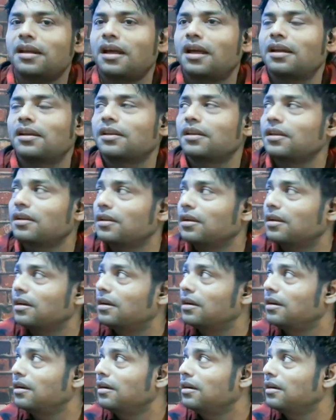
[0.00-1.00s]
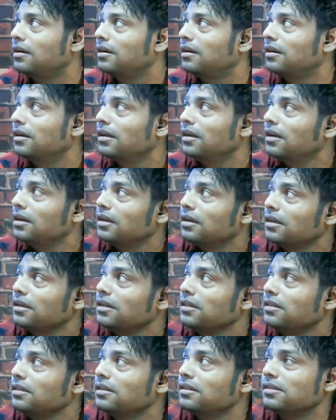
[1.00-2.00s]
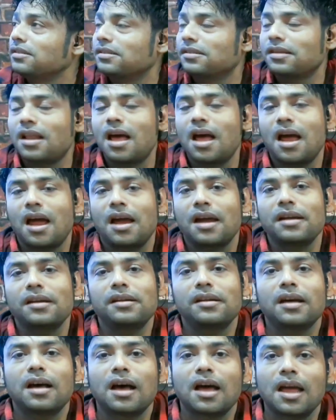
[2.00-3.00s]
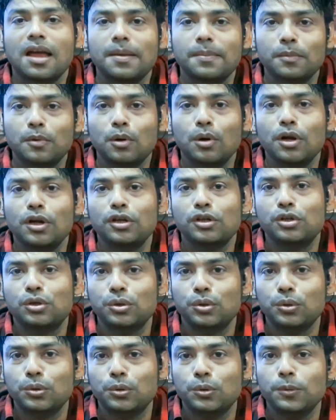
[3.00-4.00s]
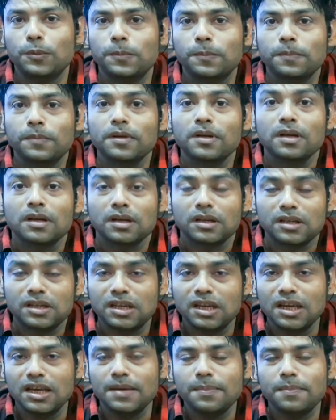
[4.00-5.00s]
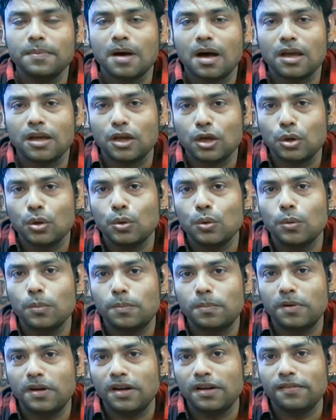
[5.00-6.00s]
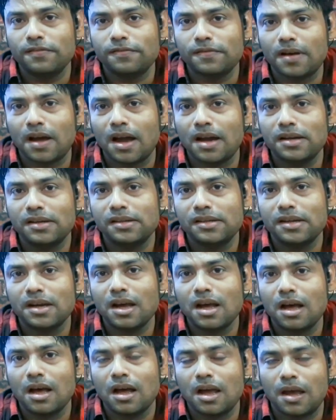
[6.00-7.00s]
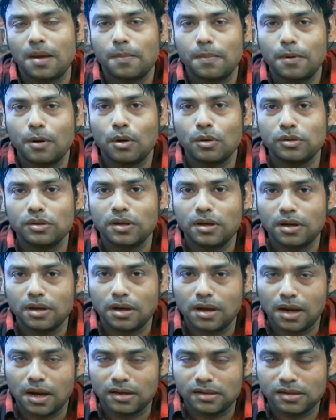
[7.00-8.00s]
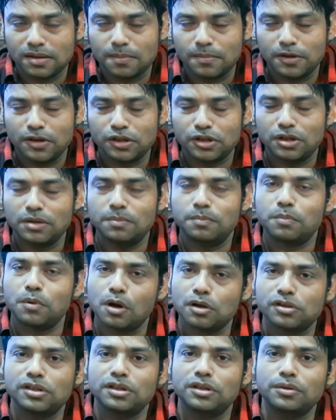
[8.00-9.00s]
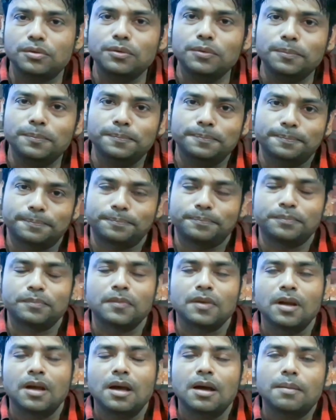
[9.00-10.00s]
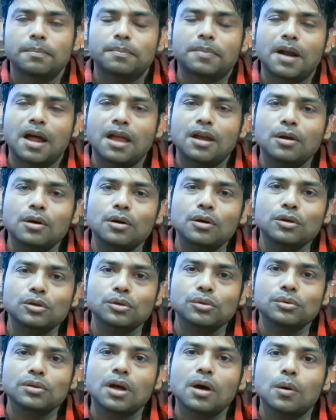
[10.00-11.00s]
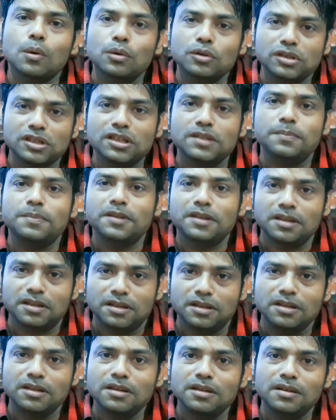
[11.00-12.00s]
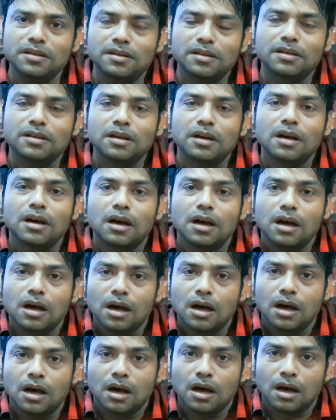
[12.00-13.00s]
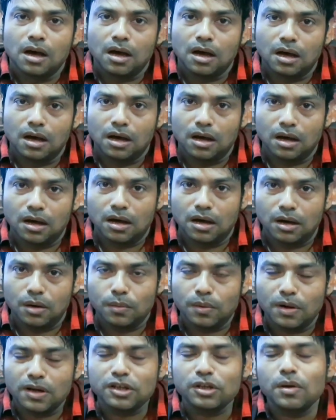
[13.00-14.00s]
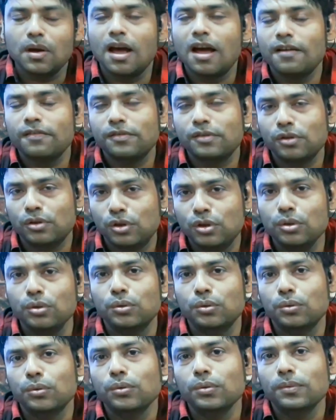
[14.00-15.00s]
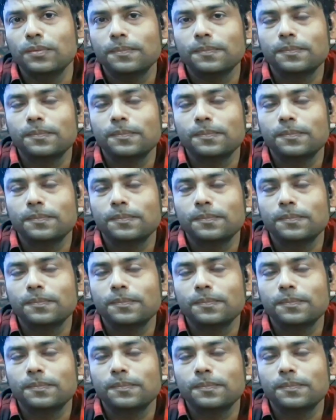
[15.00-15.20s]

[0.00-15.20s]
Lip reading: and here in this slide I am going to give you brief idea about the examination procedure. Prior to the OTBE, what you have to do,